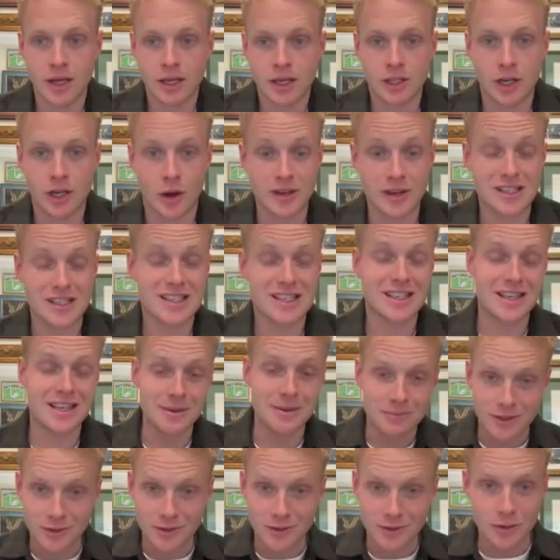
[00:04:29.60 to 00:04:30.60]
He
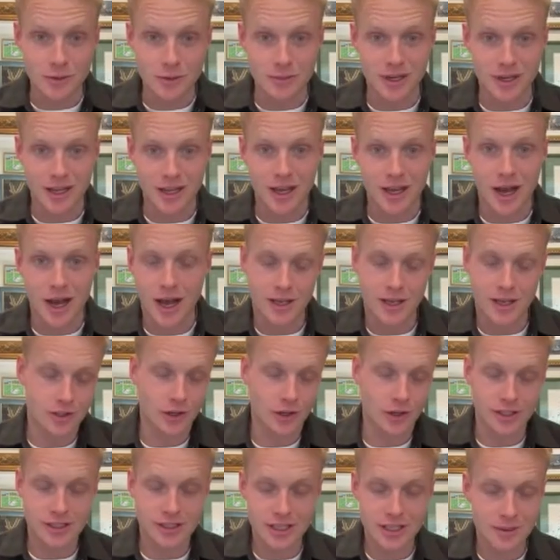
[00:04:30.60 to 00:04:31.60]
skipped the
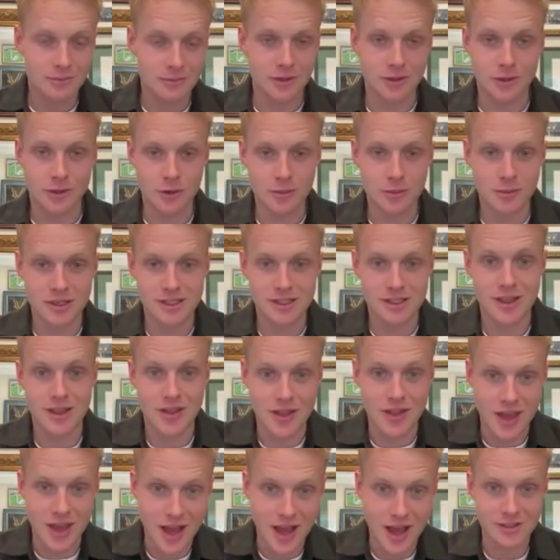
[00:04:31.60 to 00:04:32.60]
skipped the Doomben
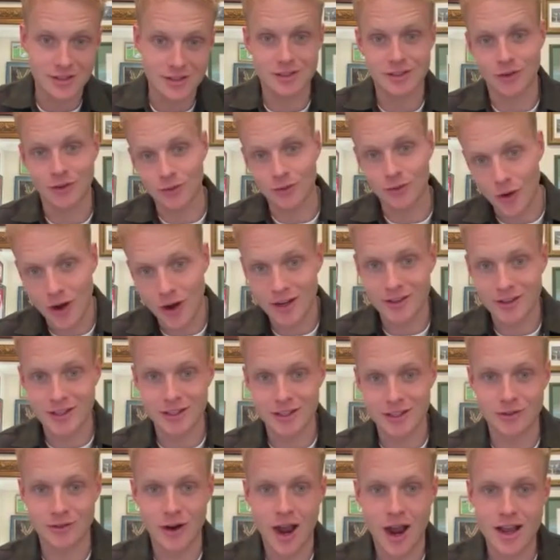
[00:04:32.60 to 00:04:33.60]
10,000 to ride in
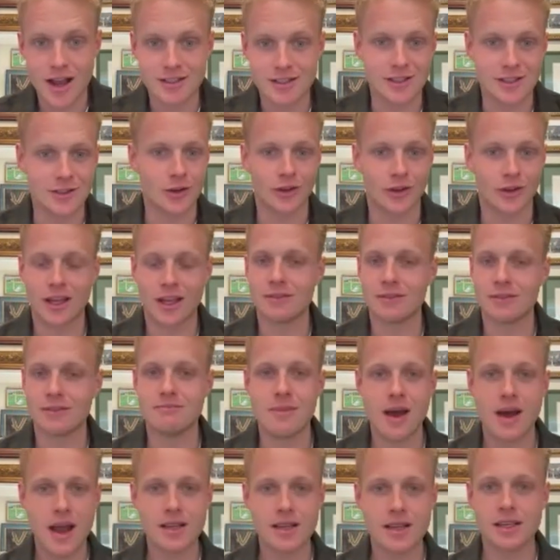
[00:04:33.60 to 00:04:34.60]
this race. He's got that
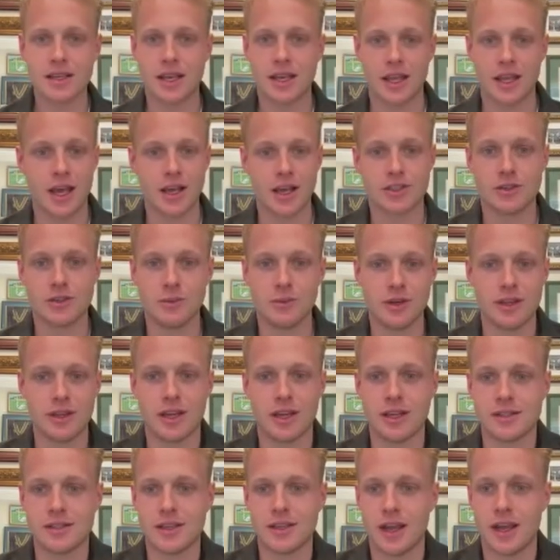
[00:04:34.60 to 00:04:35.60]
amazing connection with
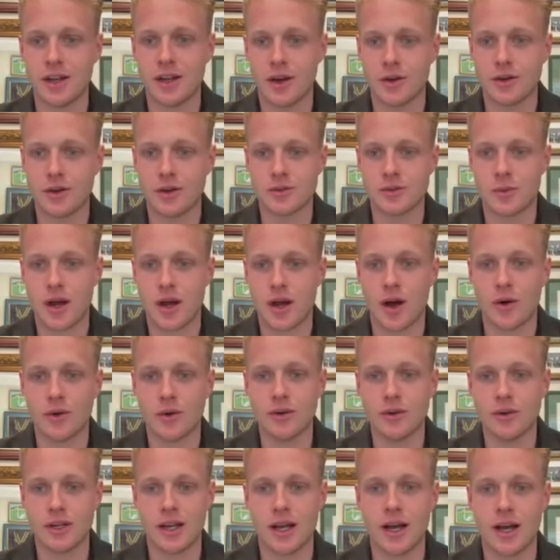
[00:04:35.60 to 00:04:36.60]
Antino as
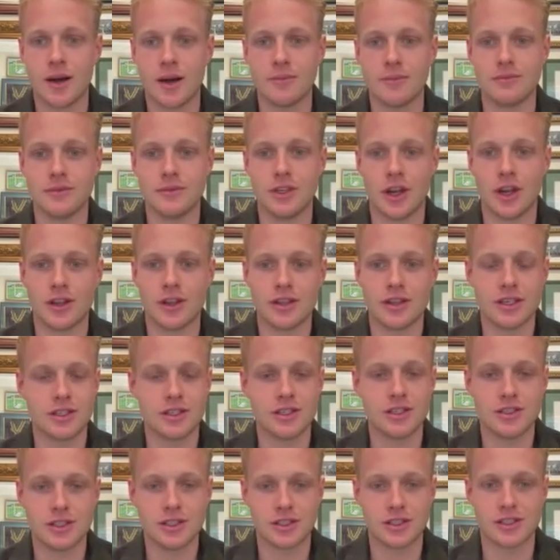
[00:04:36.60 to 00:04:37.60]
well. This
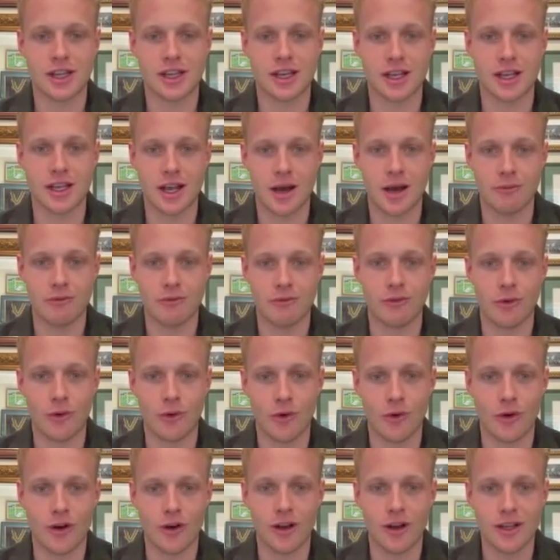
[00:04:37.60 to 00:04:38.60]
is just setting up
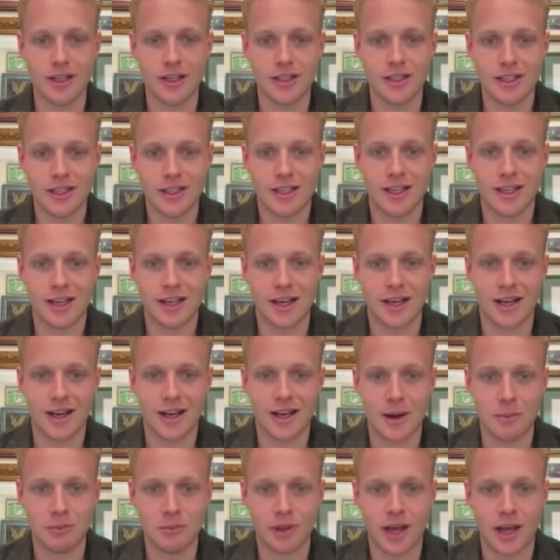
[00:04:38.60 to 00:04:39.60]
for
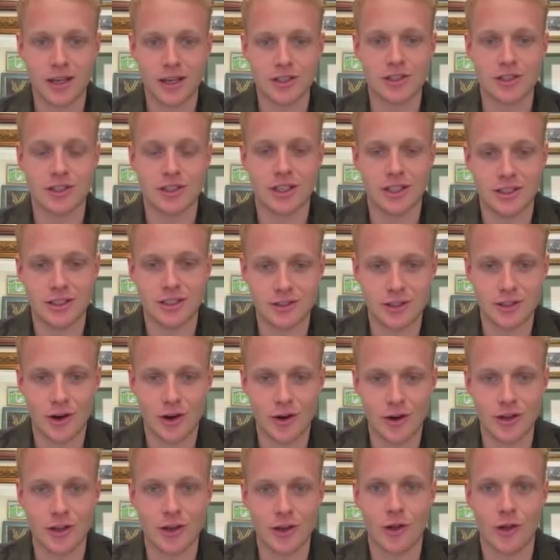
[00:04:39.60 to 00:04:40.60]
a Blake Shin,
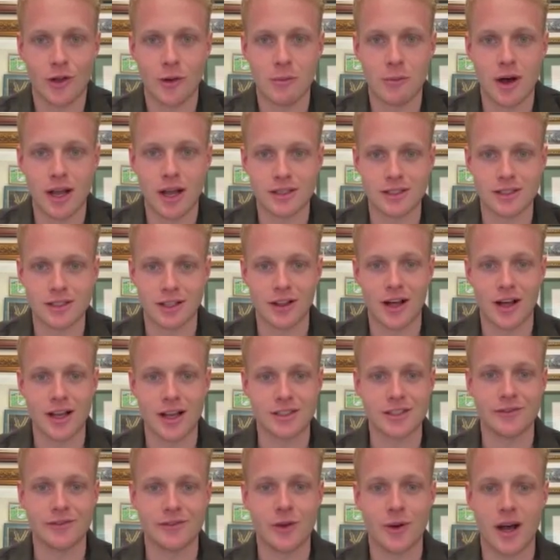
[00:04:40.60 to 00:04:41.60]
Tony Gollan
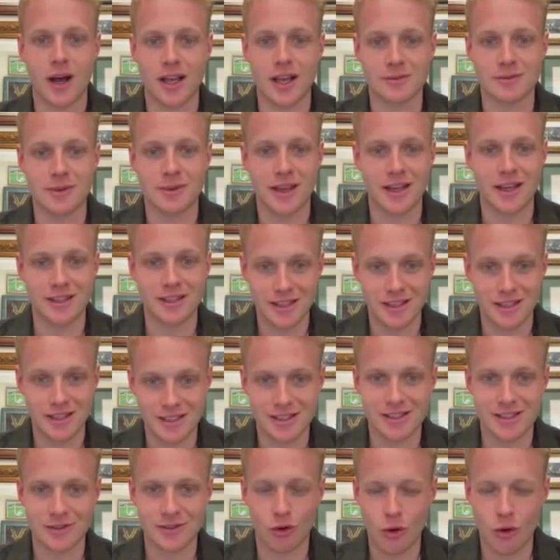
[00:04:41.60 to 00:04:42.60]
masterclass, if you ask me.
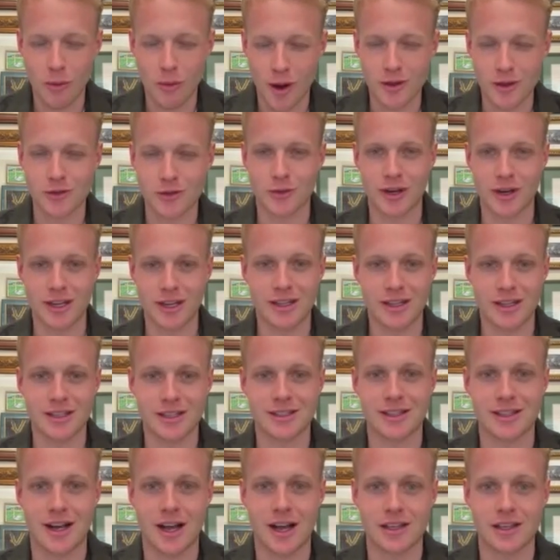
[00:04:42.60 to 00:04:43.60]
It's almost written in the
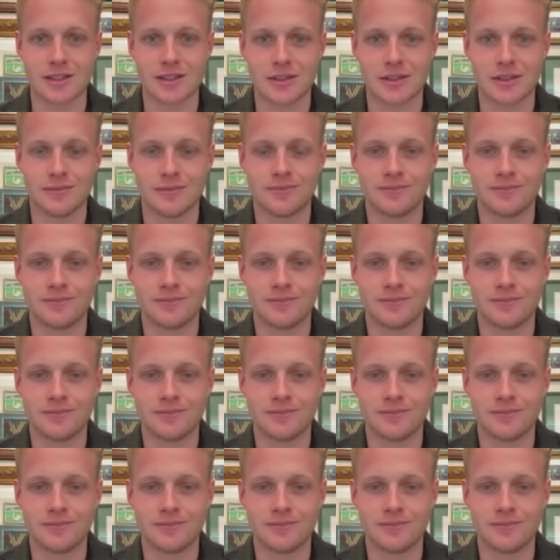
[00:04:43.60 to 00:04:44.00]
stars.